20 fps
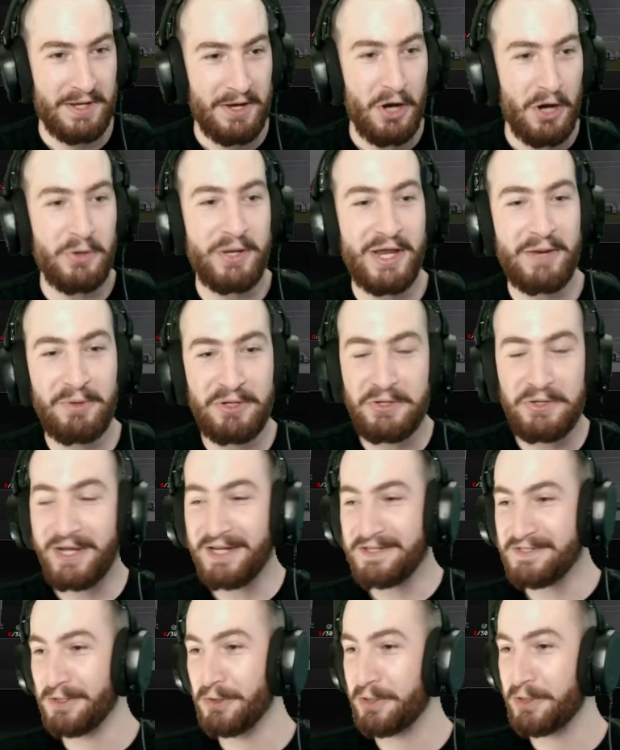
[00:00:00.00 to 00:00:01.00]
Okay, well, you
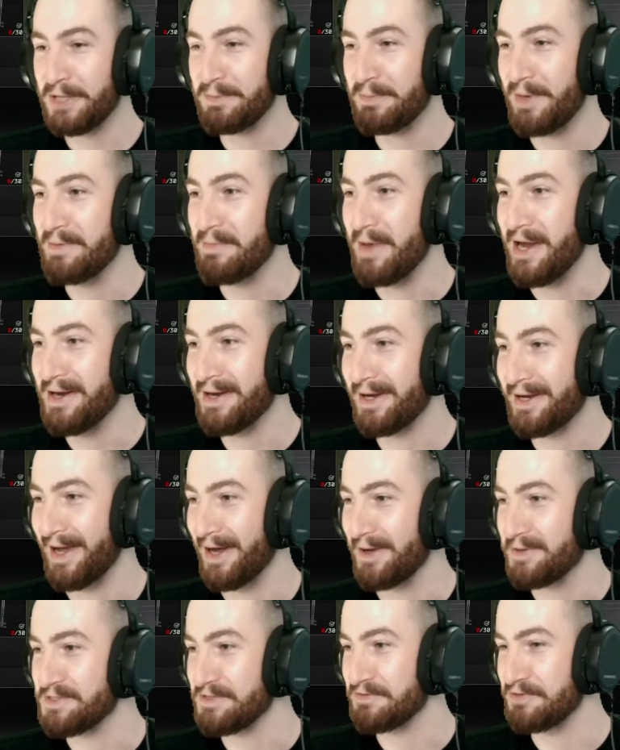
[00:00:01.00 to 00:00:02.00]
get to look at my main
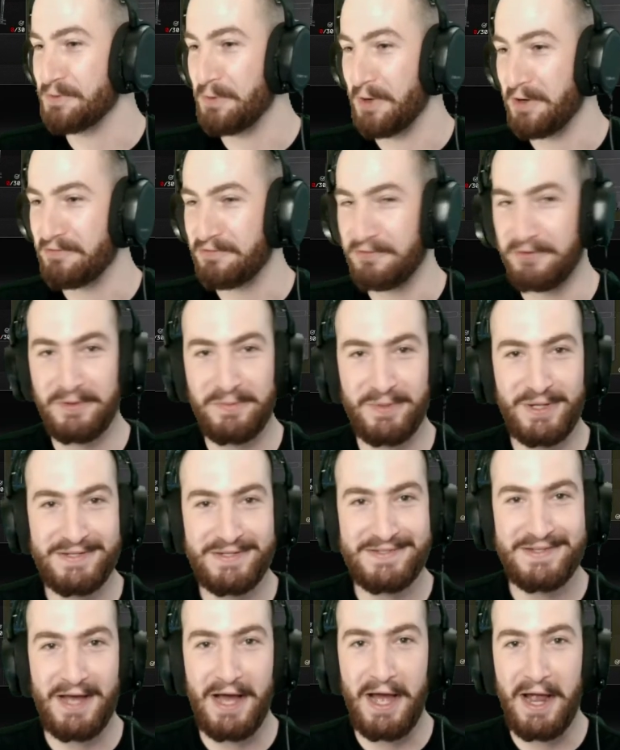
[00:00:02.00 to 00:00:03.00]
account if you want for a
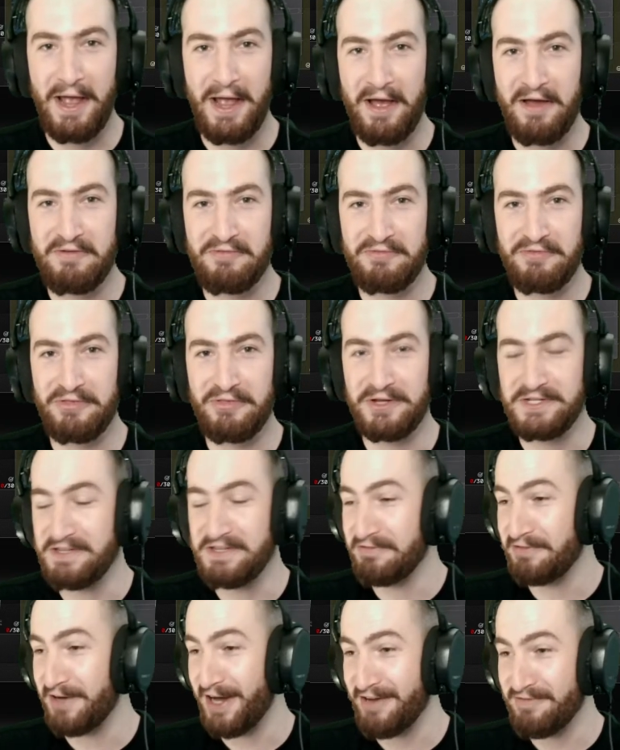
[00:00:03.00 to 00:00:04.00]
bit. I have
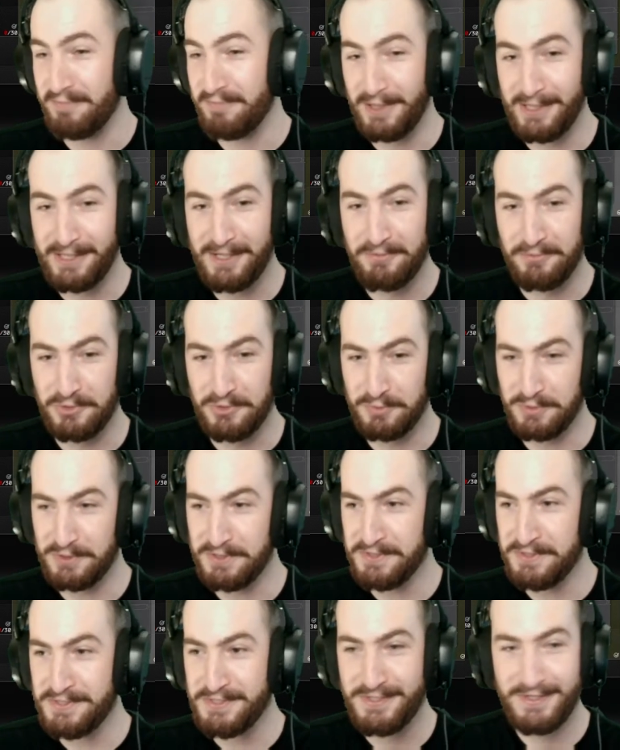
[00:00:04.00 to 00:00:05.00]
thirty-five million
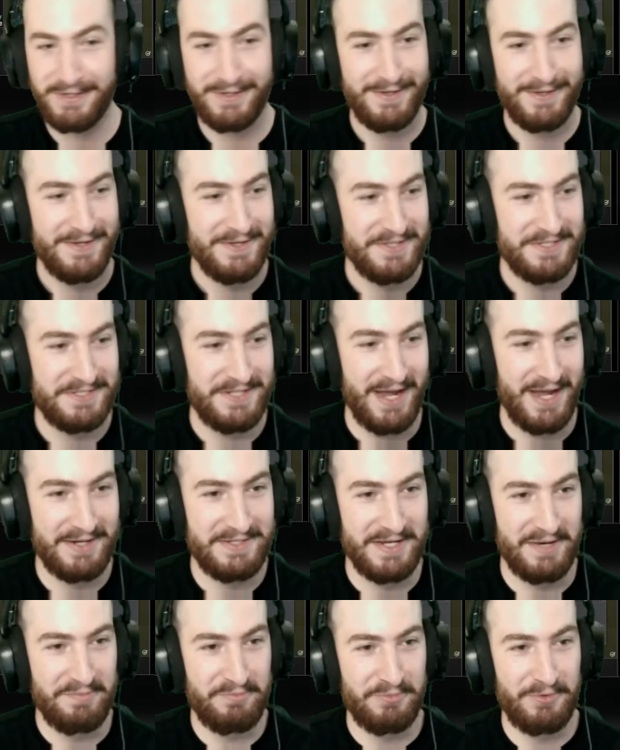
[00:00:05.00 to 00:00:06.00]
rubles
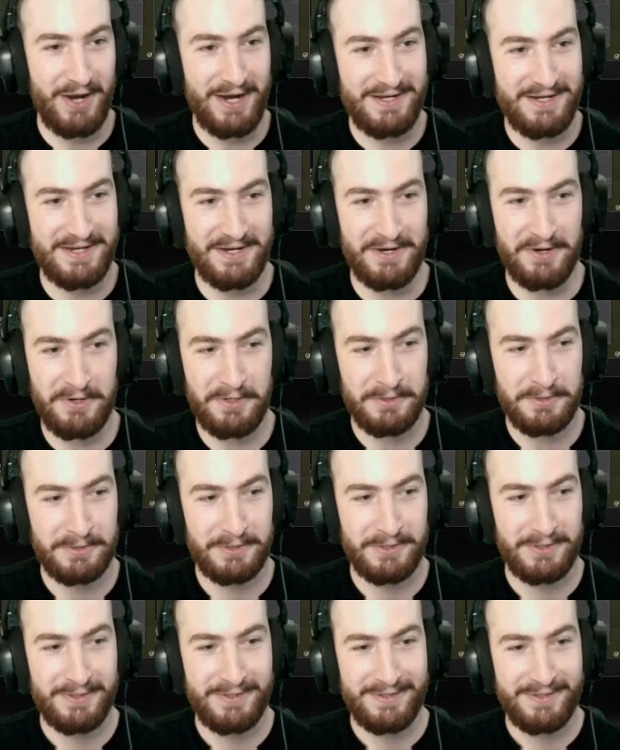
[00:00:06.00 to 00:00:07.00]
stacked up right here.
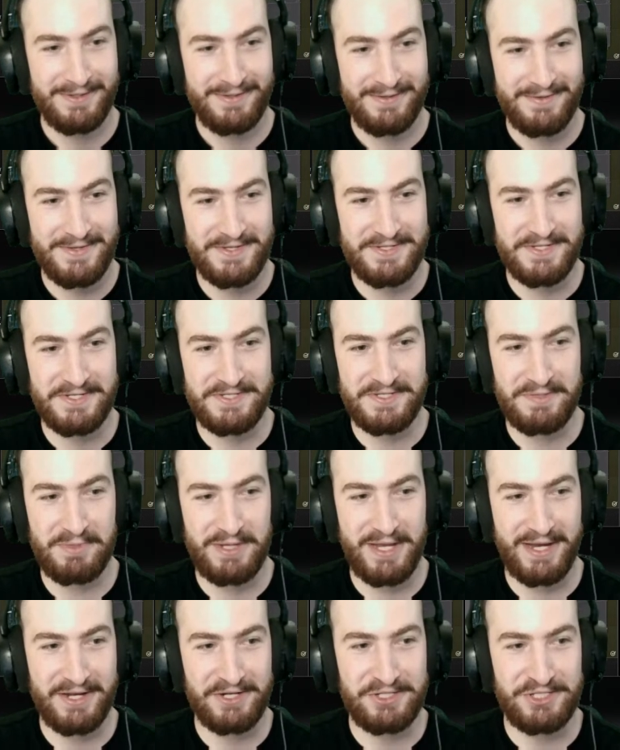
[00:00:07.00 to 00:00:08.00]
This is some
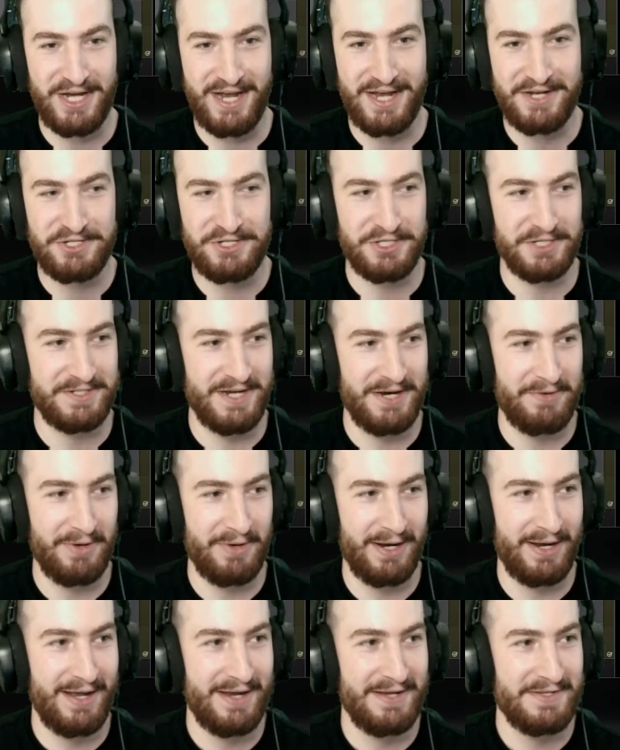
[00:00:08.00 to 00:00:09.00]
Giga Chad shit, I
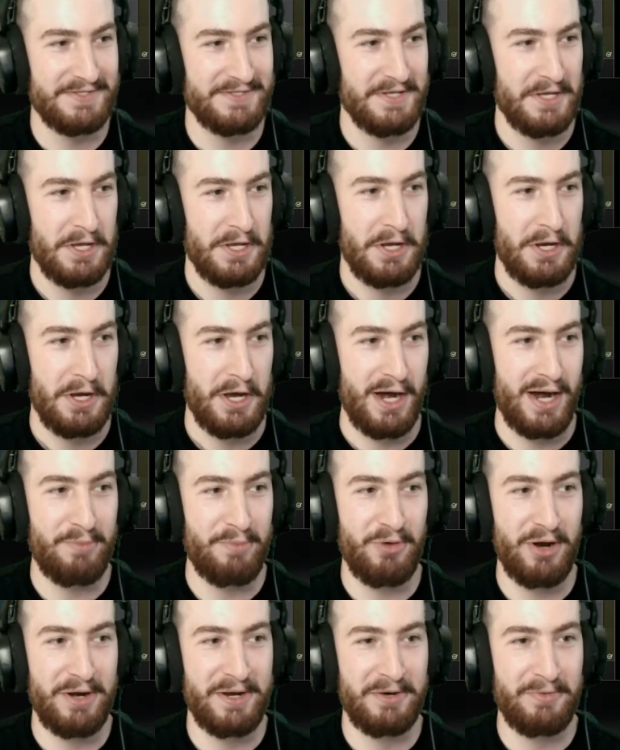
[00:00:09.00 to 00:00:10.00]
realize. I'm
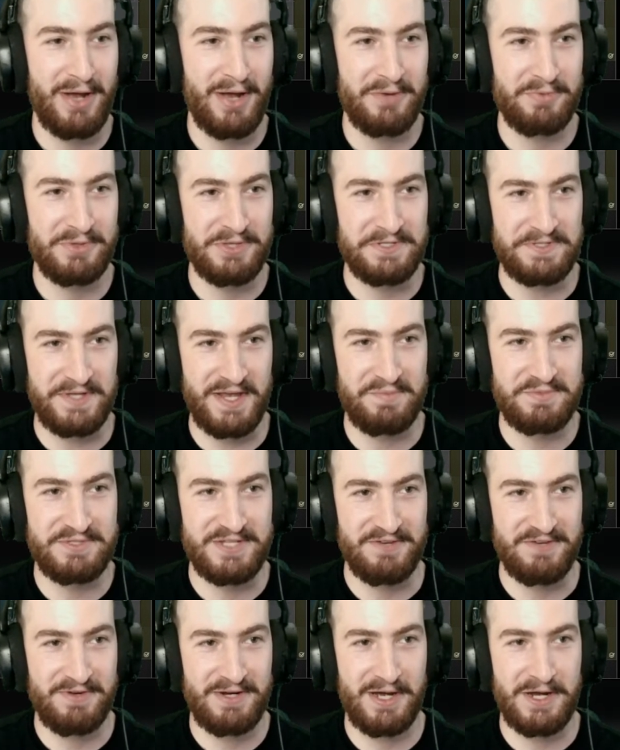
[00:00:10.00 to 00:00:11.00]
running around with this M
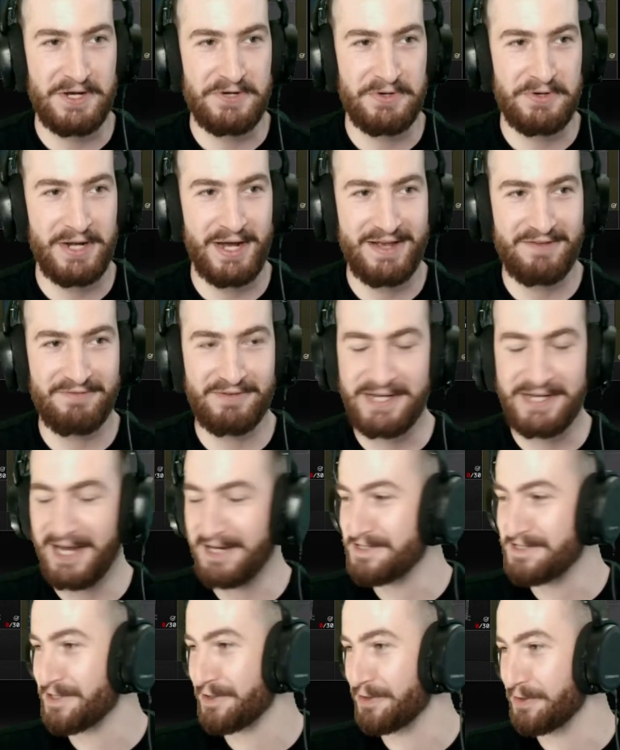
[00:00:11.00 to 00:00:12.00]
seven hundred. I have
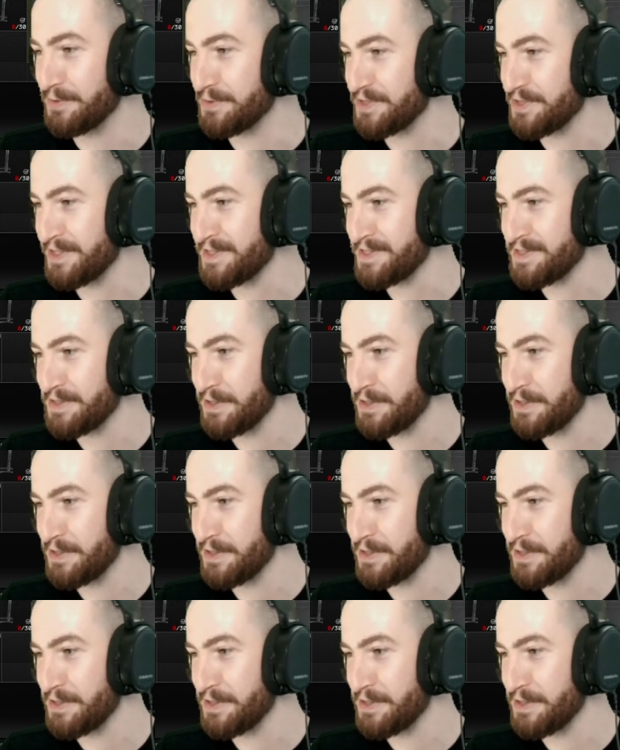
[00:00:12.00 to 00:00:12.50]
yet to lose it.